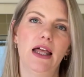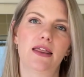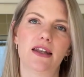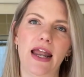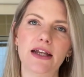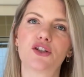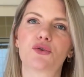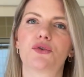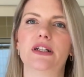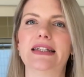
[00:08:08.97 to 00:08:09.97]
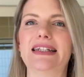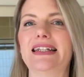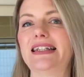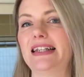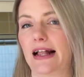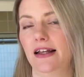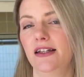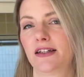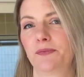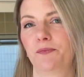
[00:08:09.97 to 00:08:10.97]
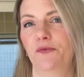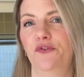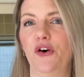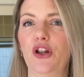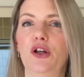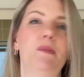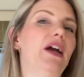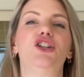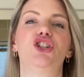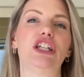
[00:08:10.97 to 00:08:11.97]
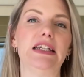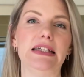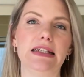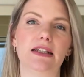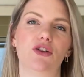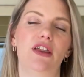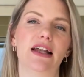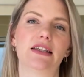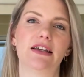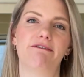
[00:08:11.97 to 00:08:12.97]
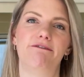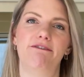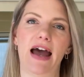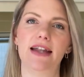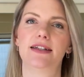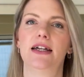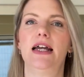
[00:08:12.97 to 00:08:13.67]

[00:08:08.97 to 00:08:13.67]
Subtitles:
The next course is a salad followed by cheese, so that's a fat,